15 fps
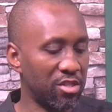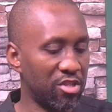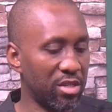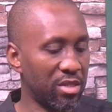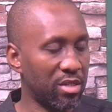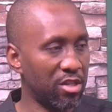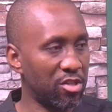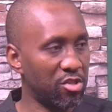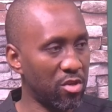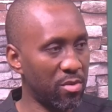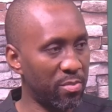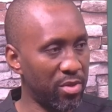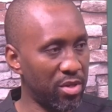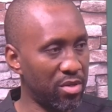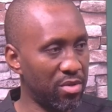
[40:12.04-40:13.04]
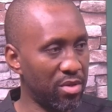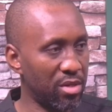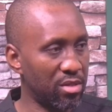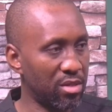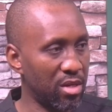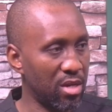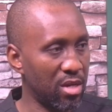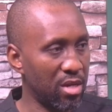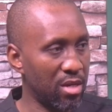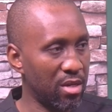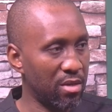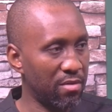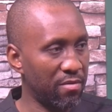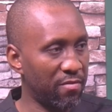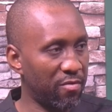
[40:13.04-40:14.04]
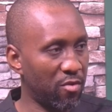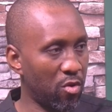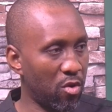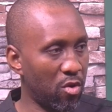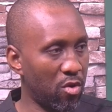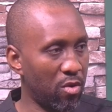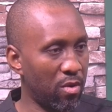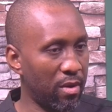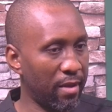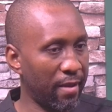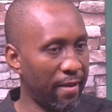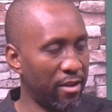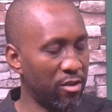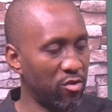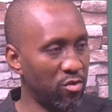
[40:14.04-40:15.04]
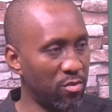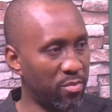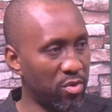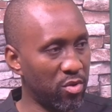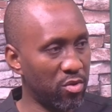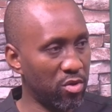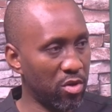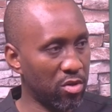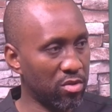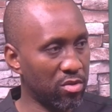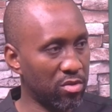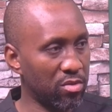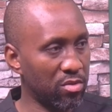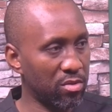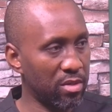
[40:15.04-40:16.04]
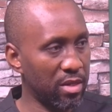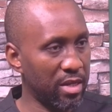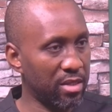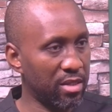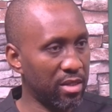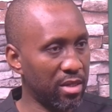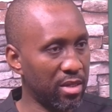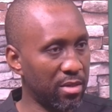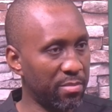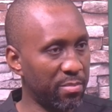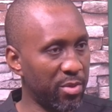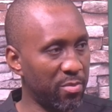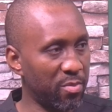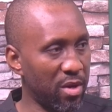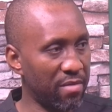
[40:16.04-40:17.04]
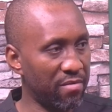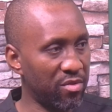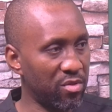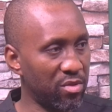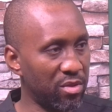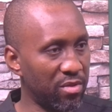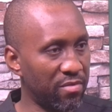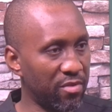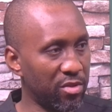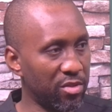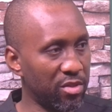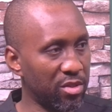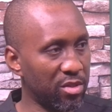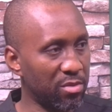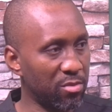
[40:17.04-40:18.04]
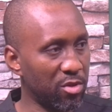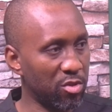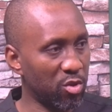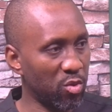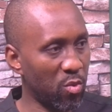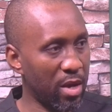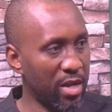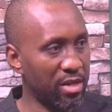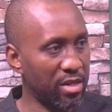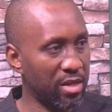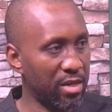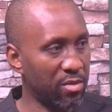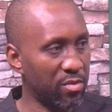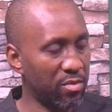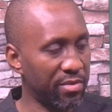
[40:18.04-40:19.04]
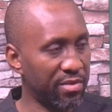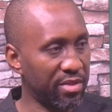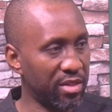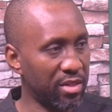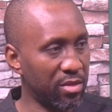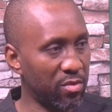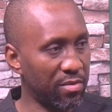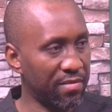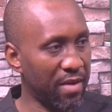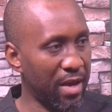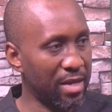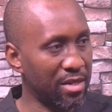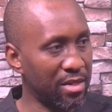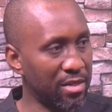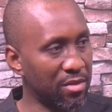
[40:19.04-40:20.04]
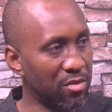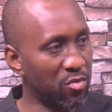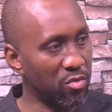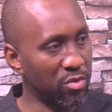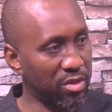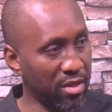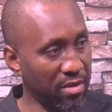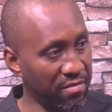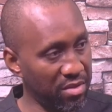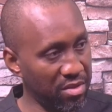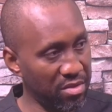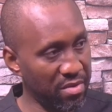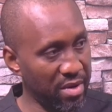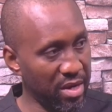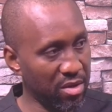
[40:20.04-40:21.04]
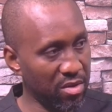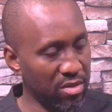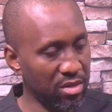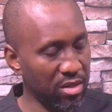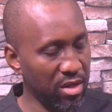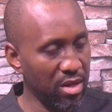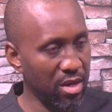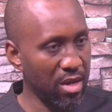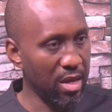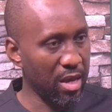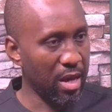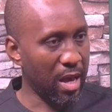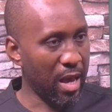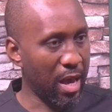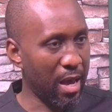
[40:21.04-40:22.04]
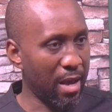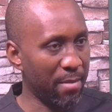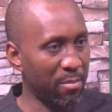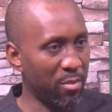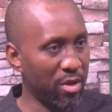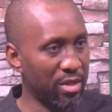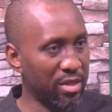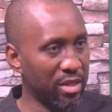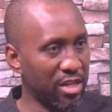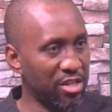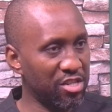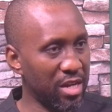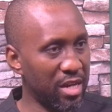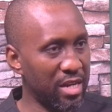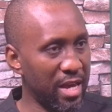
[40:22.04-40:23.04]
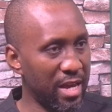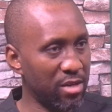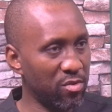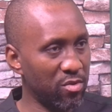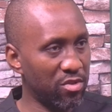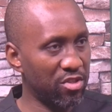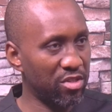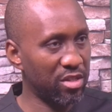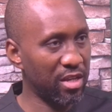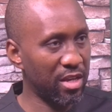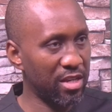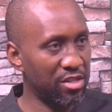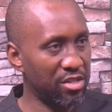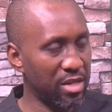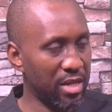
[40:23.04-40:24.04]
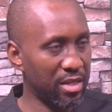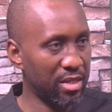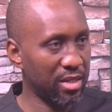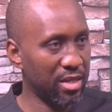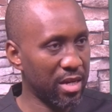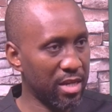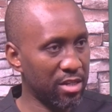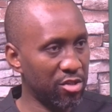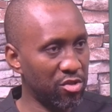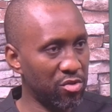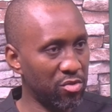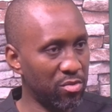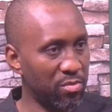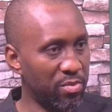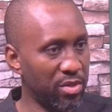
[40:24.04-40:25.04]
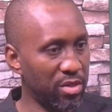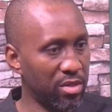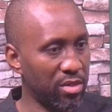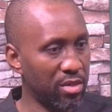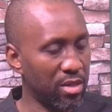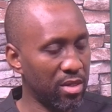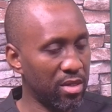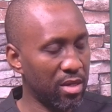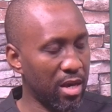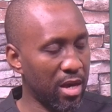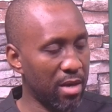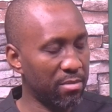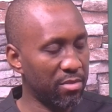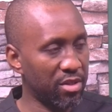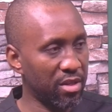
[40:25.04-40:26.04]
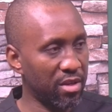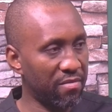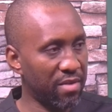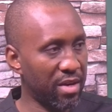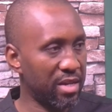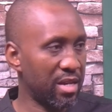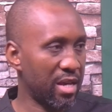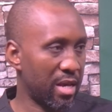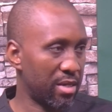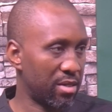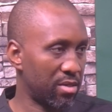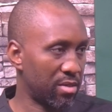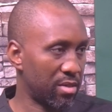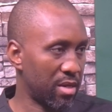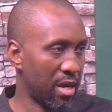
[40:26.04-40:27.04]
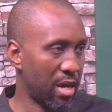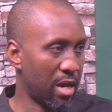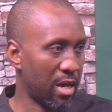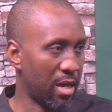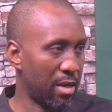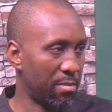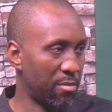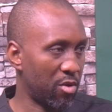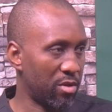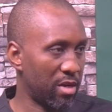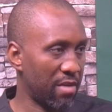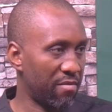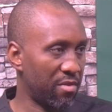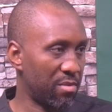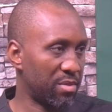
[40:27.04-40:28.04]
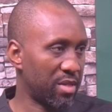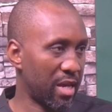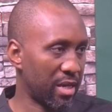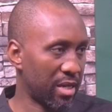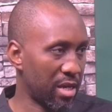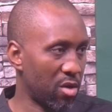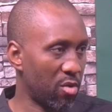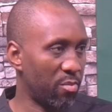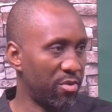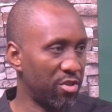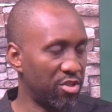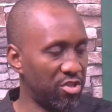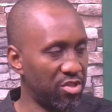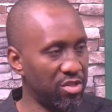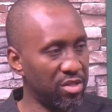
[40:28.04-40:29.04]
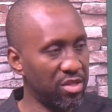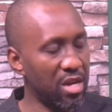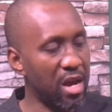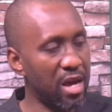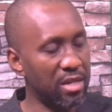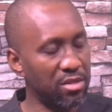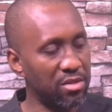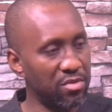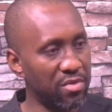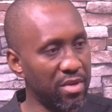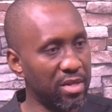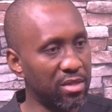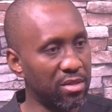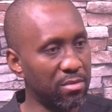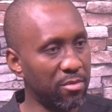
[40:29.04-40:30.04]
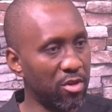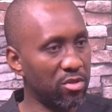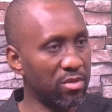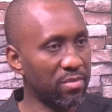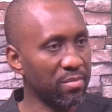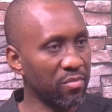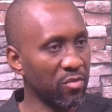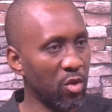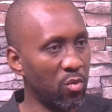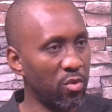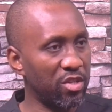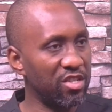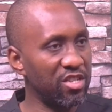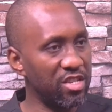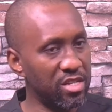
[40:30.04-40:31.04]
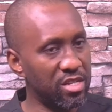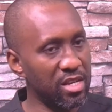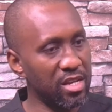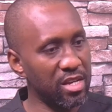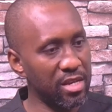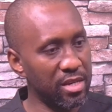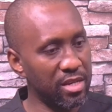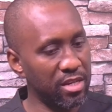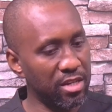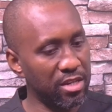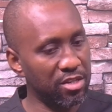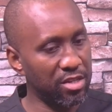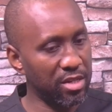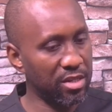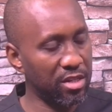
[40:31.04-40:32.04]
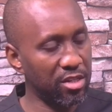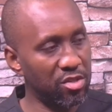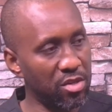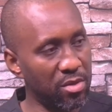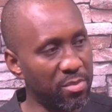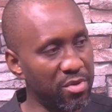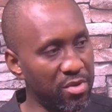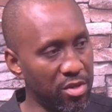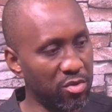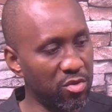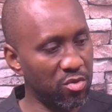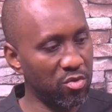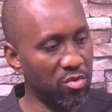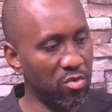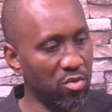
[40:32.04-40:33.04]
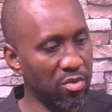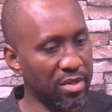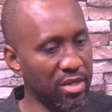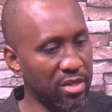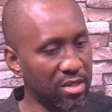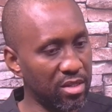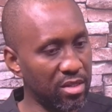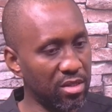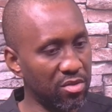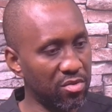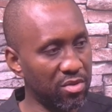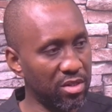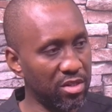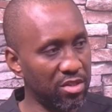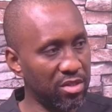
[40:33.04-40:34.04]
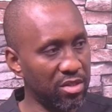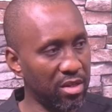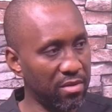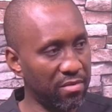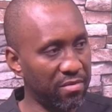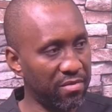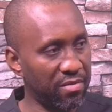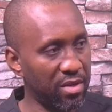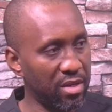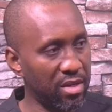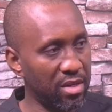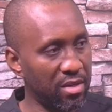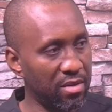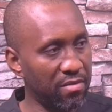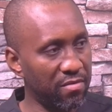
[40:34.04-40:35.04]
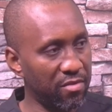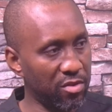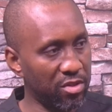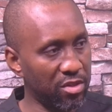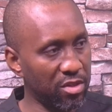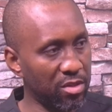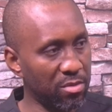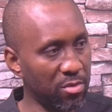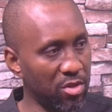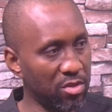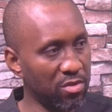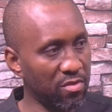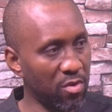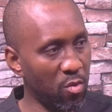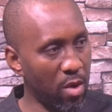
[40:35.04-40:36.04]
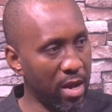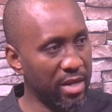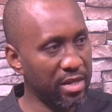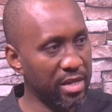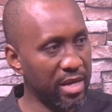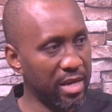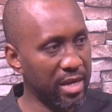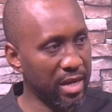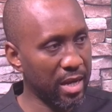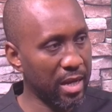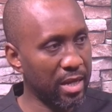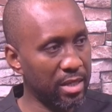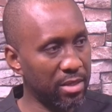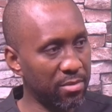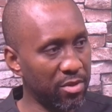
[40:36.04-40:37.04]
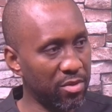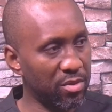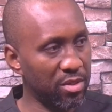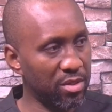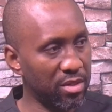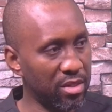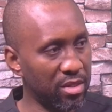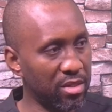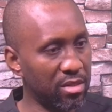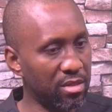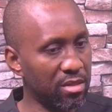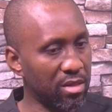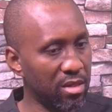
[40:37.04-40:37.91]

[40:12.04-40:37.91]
gestation period for a new product. Let's say people have used it for six months, one year. We've seen we've had a good safety record. Yes. Um, but essentially, I know CNG as a gas should be um, safer than um, other forms like LPG and yes. the rest. But we need a gestation period to know, okay, this is really safe. For six months, for one year, a car has been using it,